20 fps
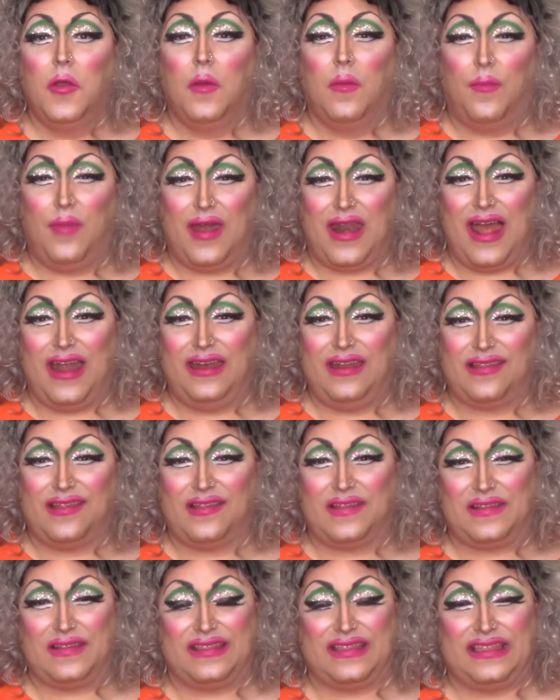But
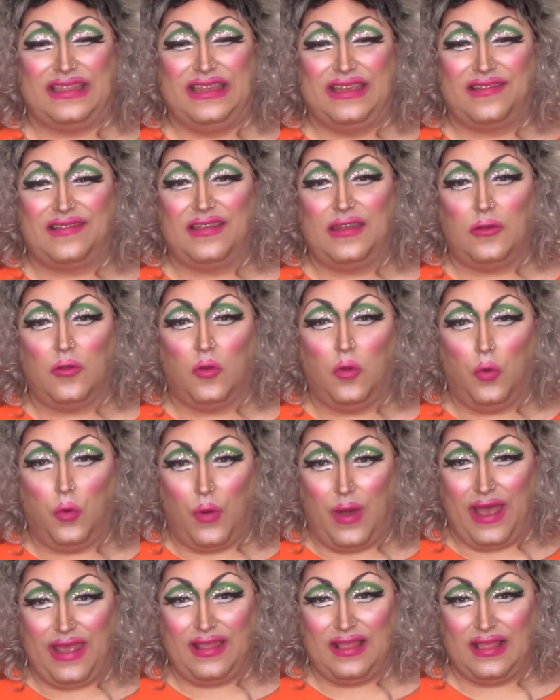this didn't
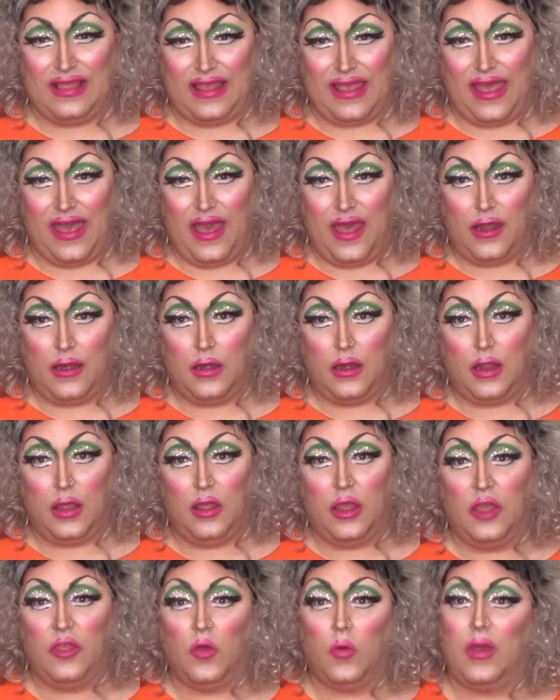quite land
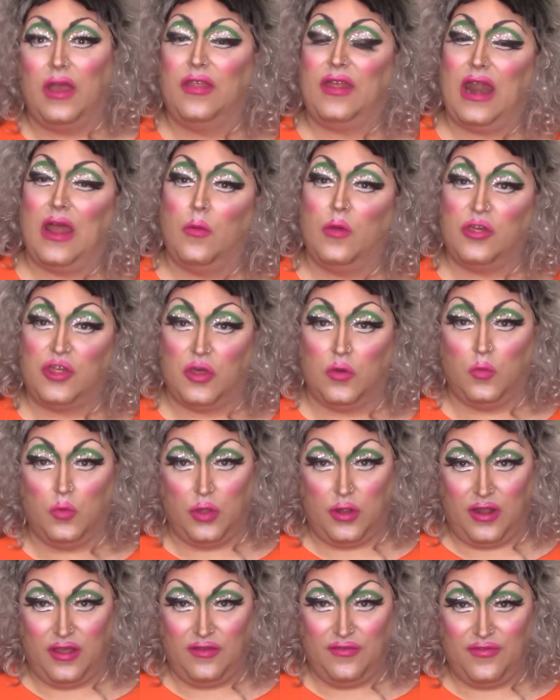in the way that I wish it
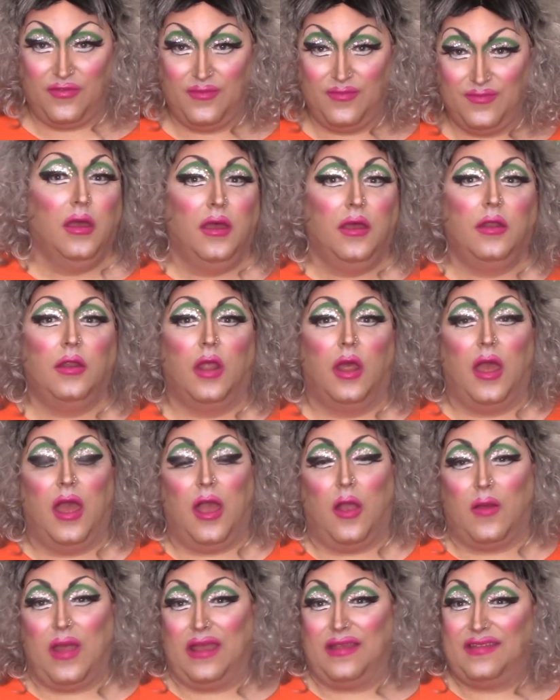would have.
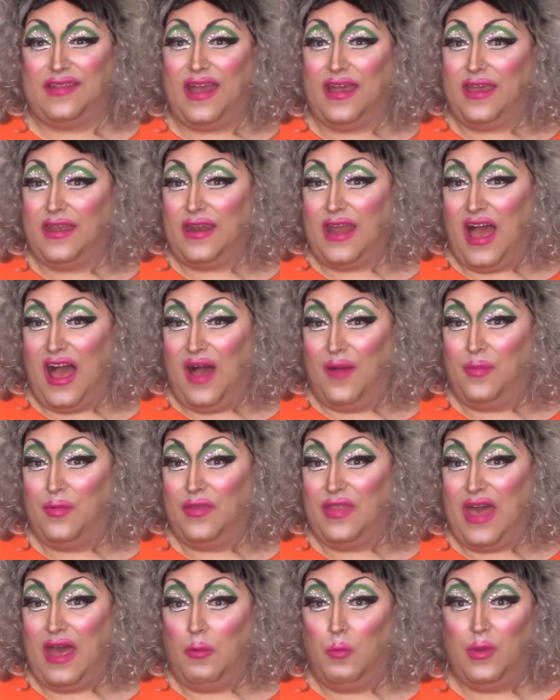Alright, second up
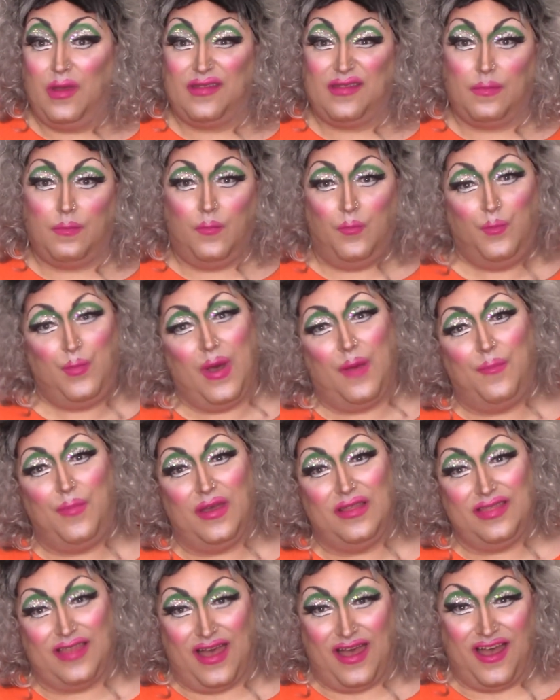then was
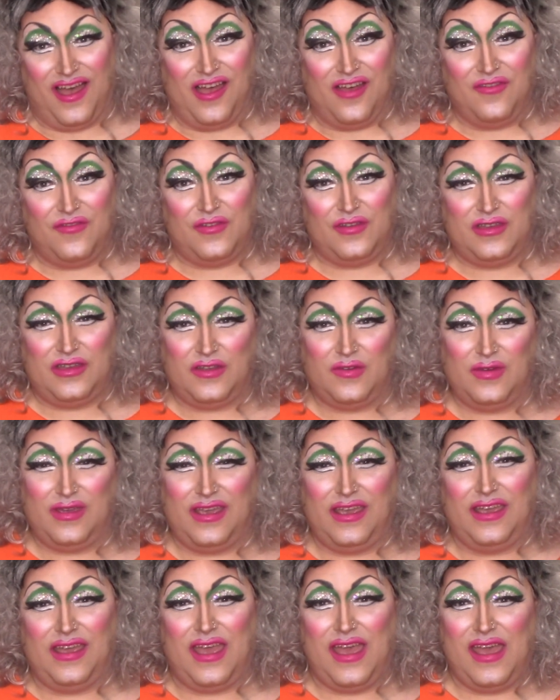Bumpa Love
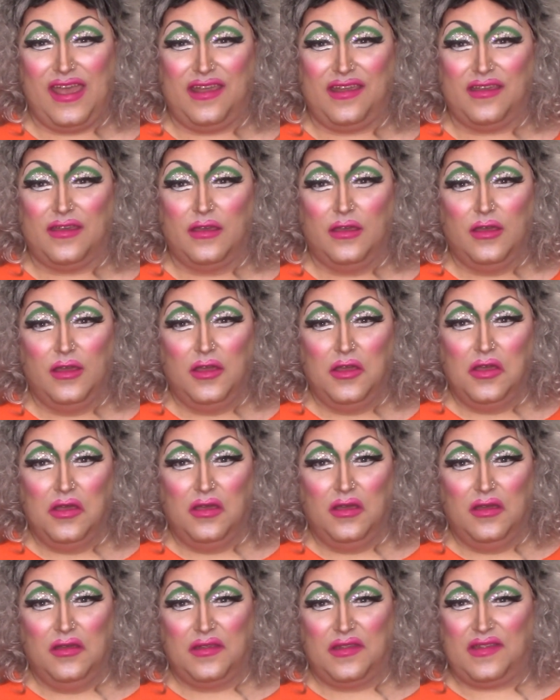doing a
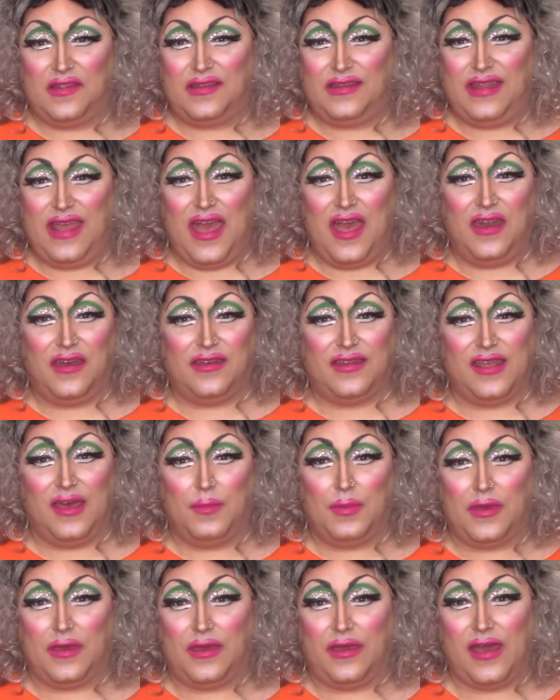
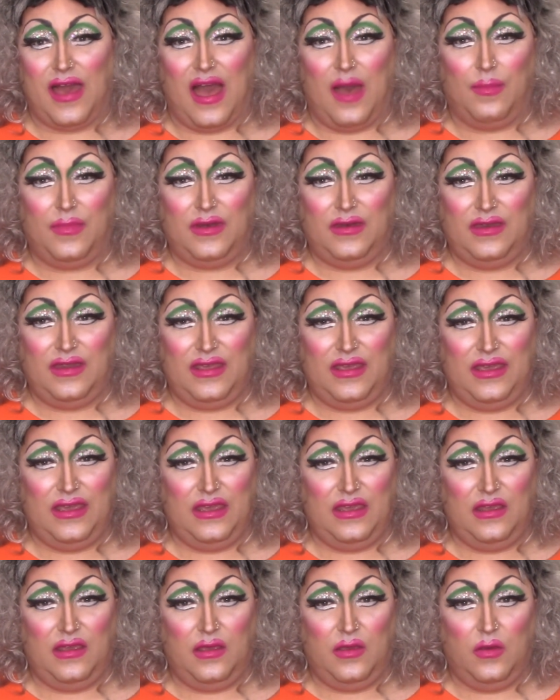stand-up
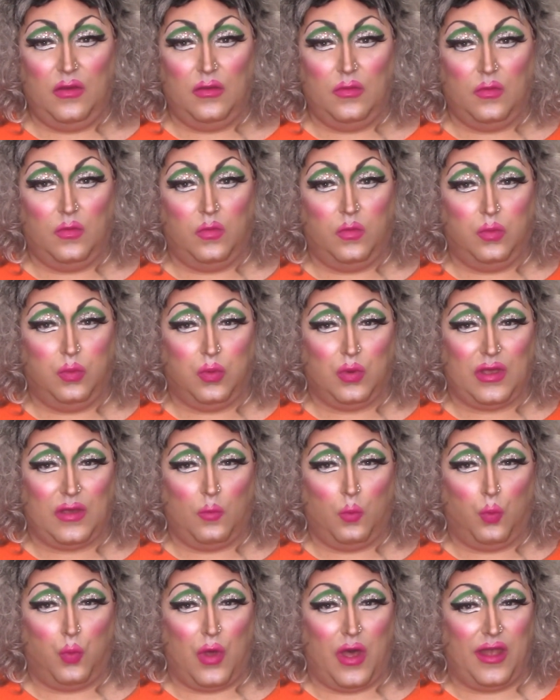comedy
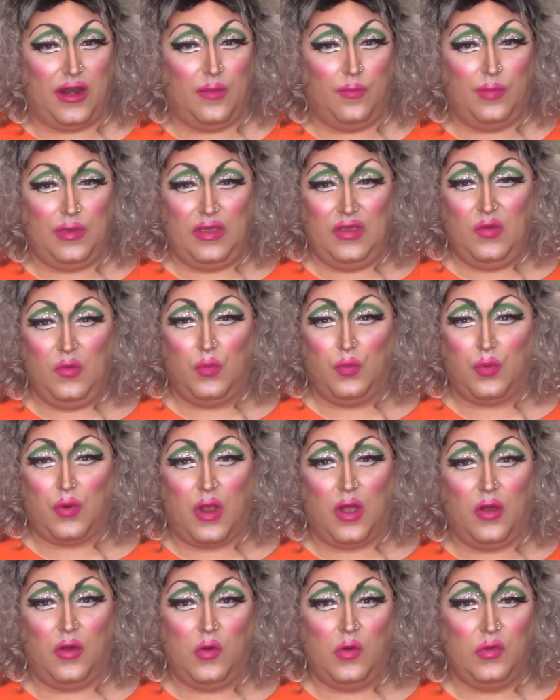wannabe
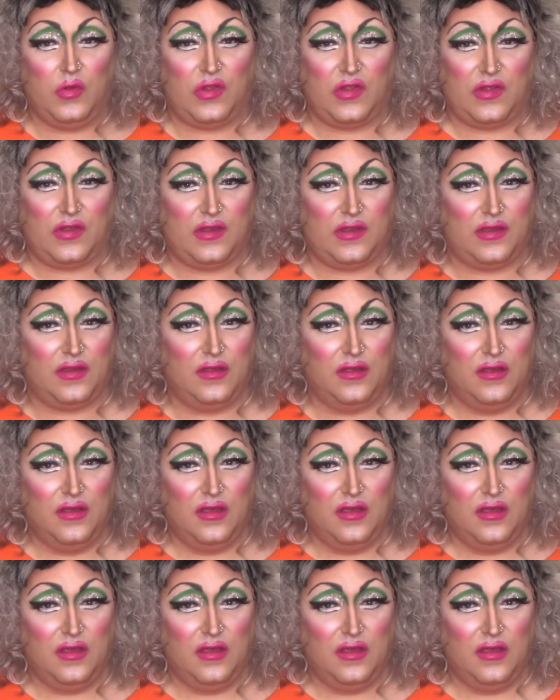roast